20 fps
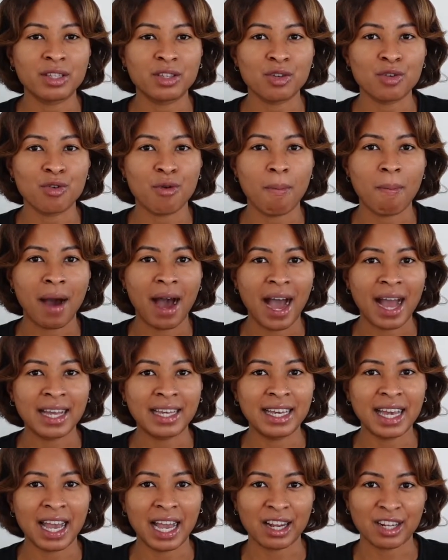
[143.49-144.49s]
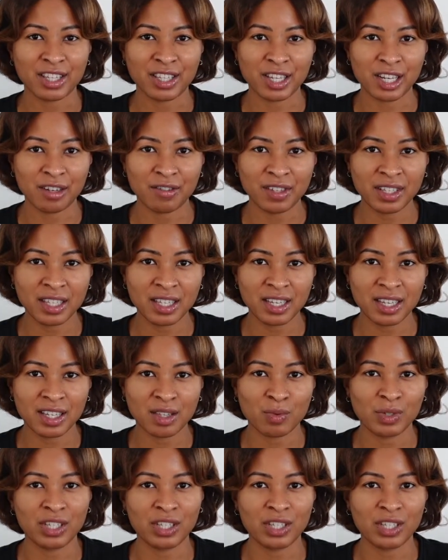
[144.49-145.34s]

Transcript: to my care services,